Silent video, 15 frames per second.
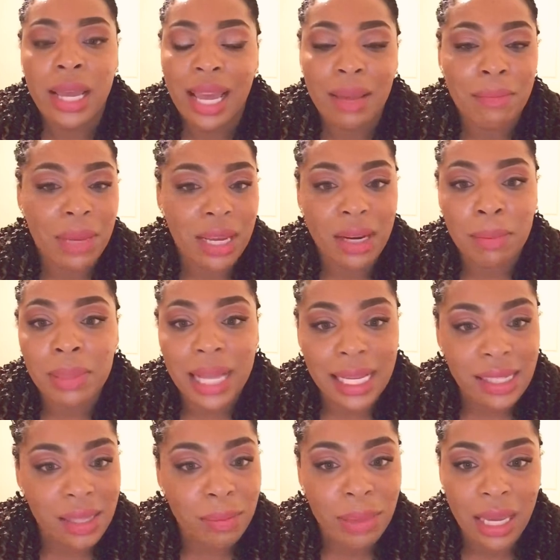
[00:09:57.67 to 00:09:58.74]
and be at a
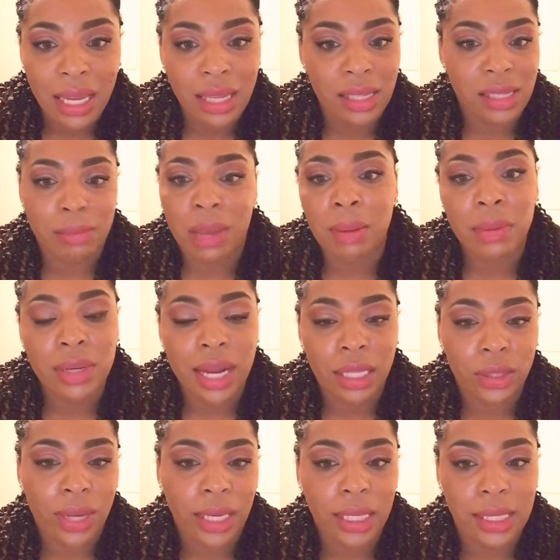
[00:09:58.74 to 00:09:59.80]
place of peace, maybe not
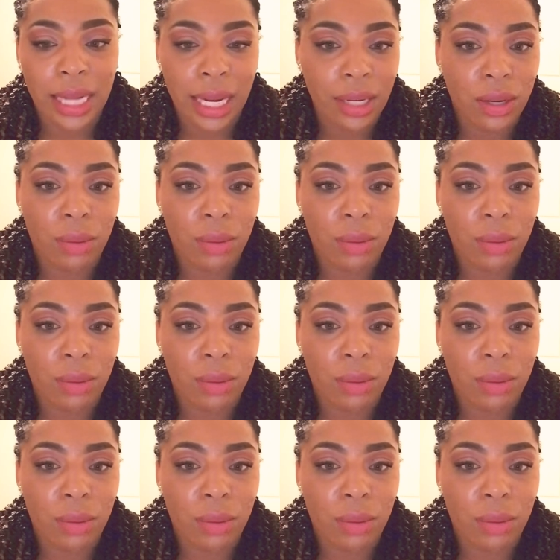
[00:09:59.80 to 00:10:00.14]
trying to date